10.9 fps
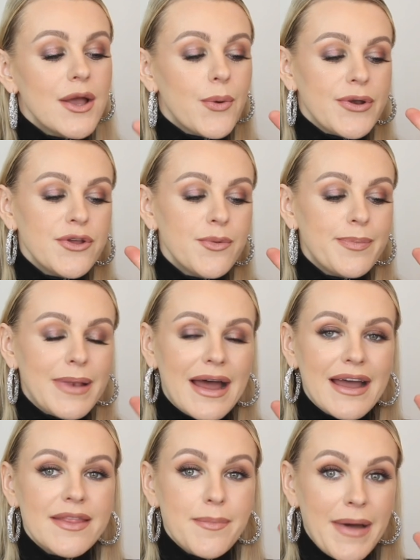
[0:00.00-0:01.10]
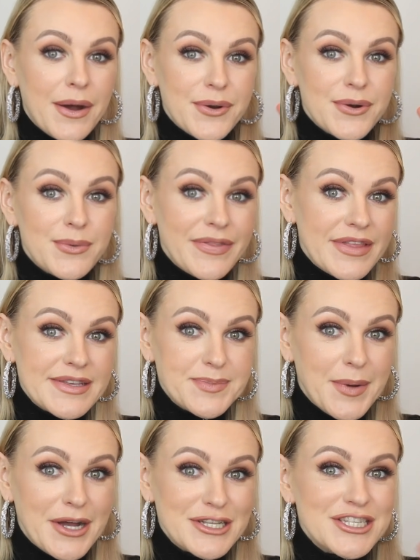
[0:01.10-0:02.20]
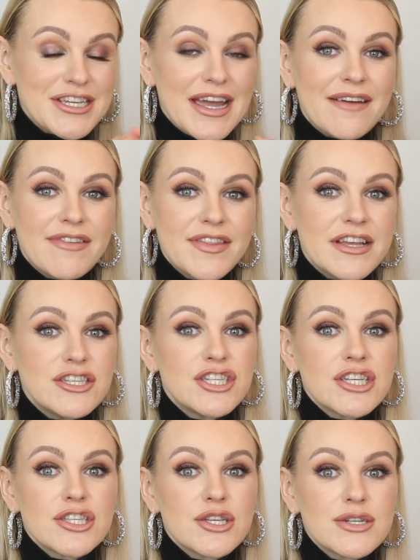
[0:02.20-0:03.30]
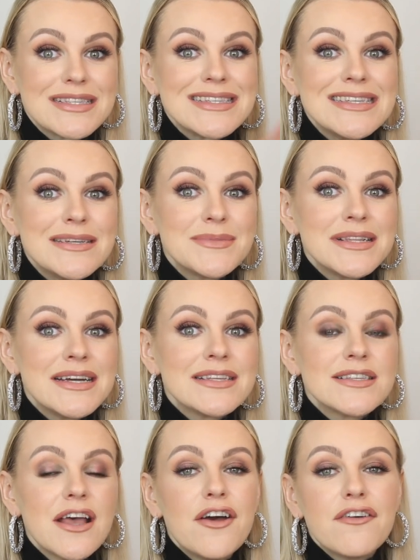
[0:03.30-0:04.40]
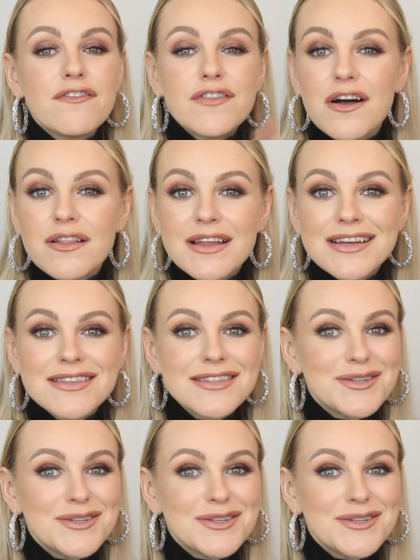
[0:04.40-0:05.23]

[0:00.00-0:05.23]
When you apply the powder with this sponge, everything just looks seamless, flawless.